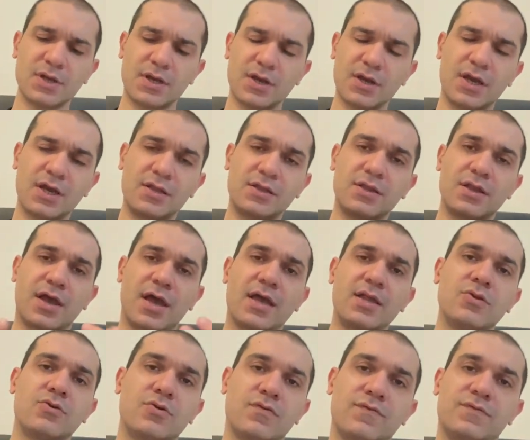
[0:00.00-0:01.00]
At the
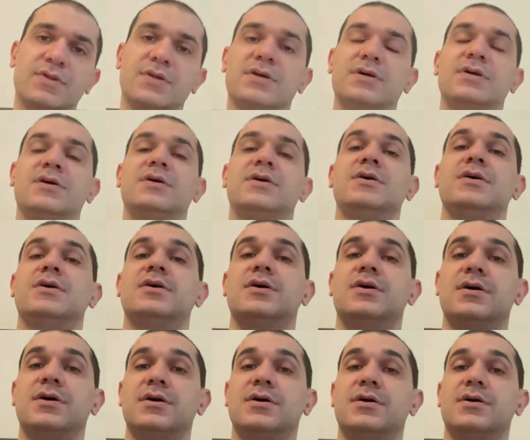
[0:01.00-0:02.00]
end of the
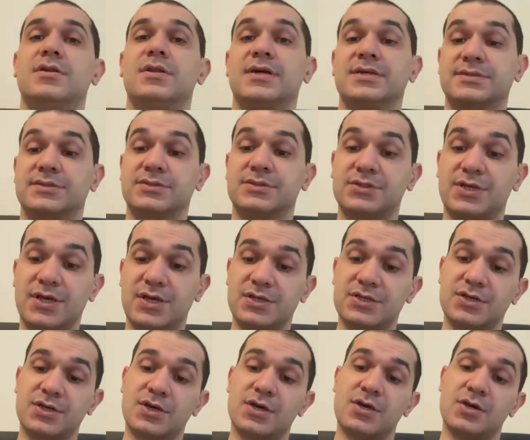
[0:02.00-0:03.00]
last stage,
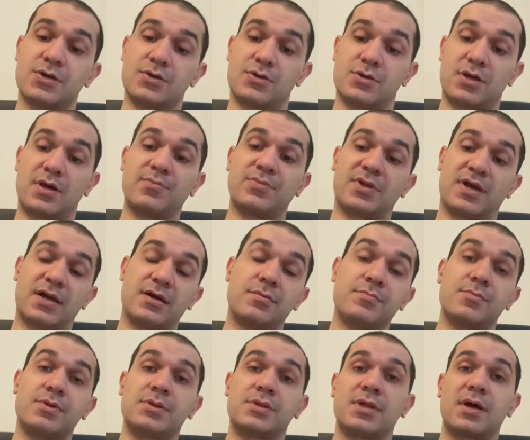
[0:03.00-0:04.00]

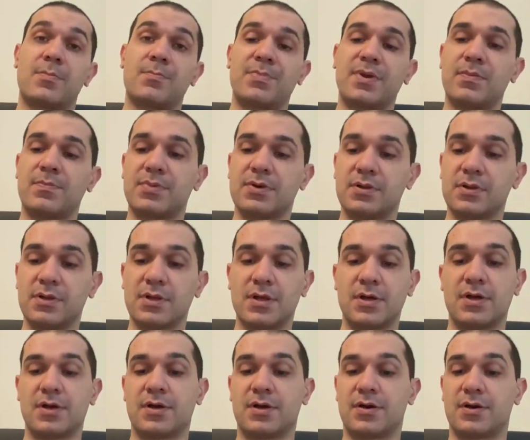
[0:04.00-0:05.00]
sometimes some people
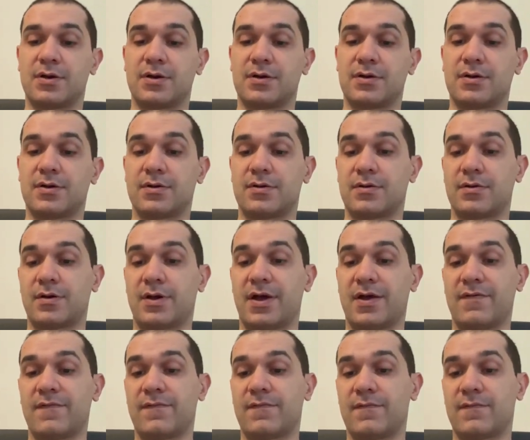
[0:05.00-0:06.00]

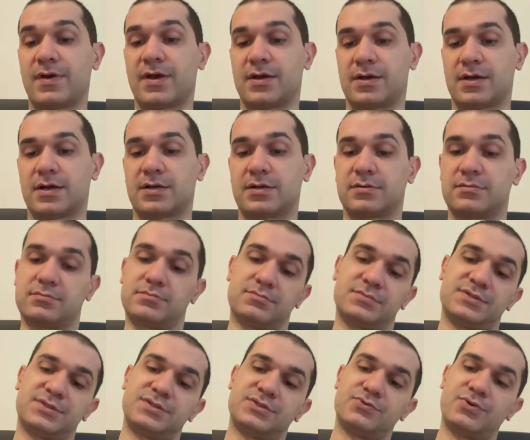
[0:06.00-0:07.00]
have a
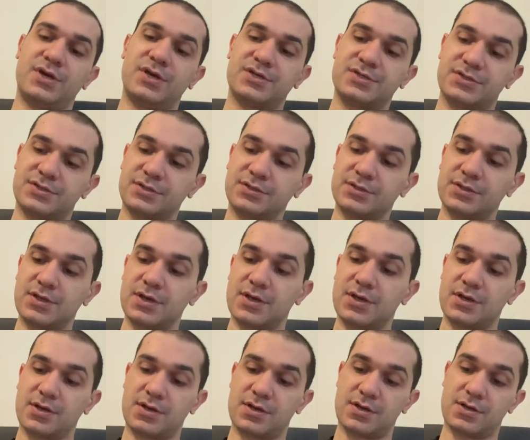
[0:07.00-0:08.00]
situation
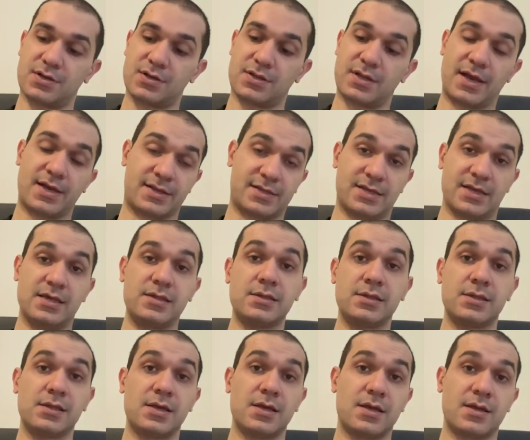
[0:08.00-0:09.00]
like this.
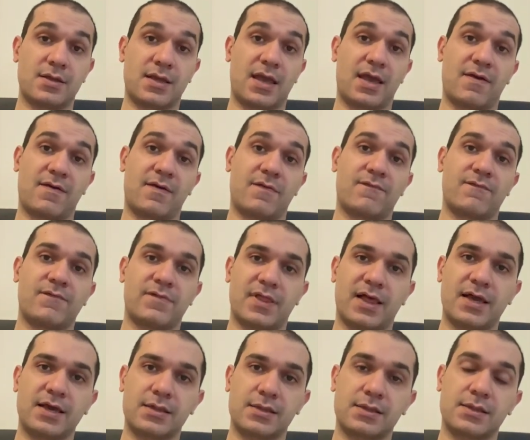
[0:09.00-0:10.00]
They
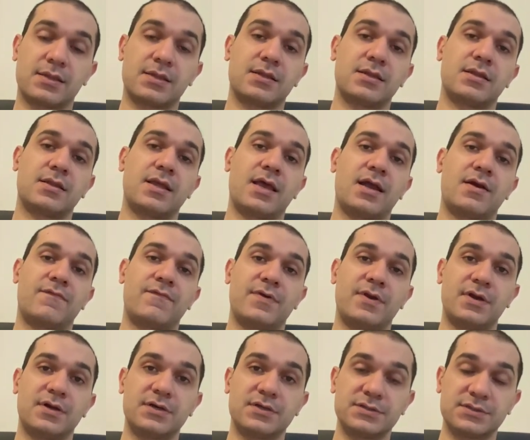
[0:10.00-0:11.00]
flex their
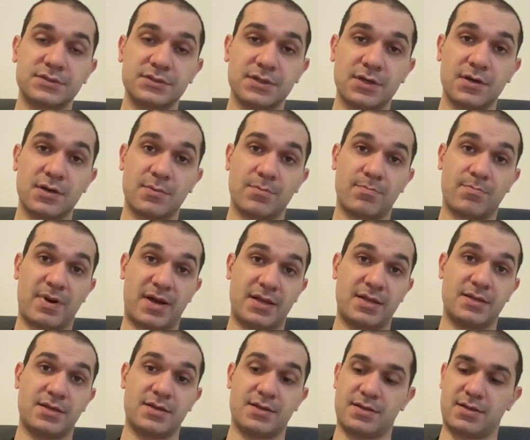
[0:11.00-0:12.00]
fingers, but
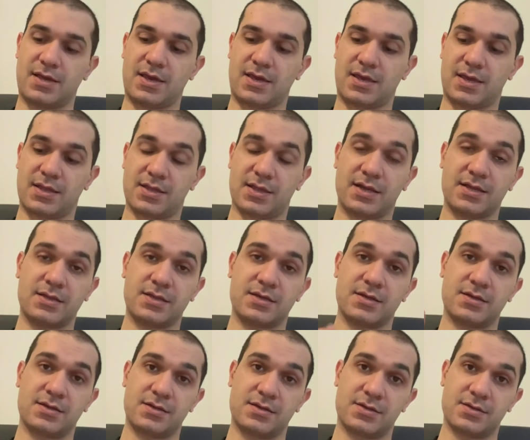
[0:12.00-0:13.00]
they cannot
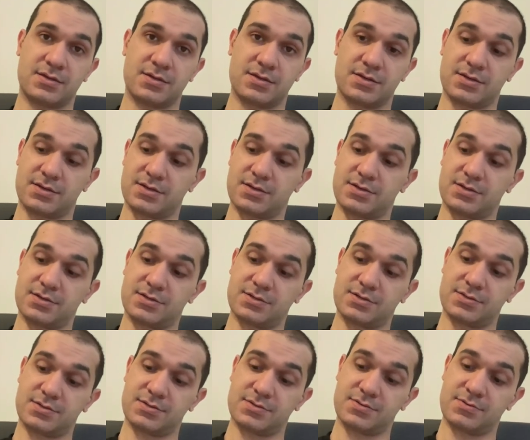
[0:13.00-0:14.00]

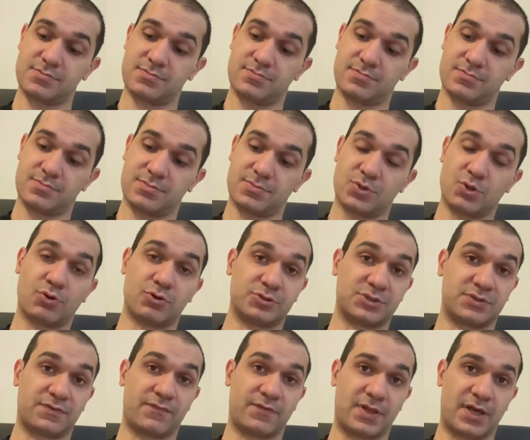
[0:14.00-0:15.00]

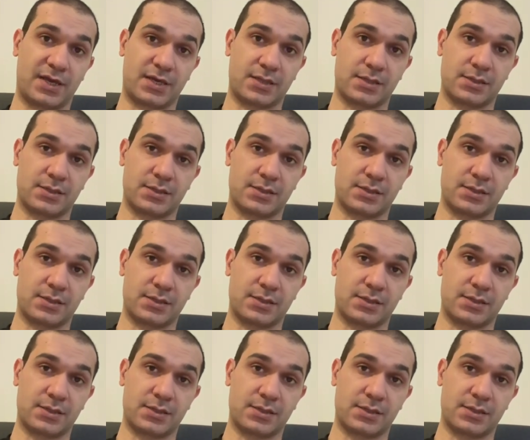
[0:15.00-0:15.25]
dorsiflex.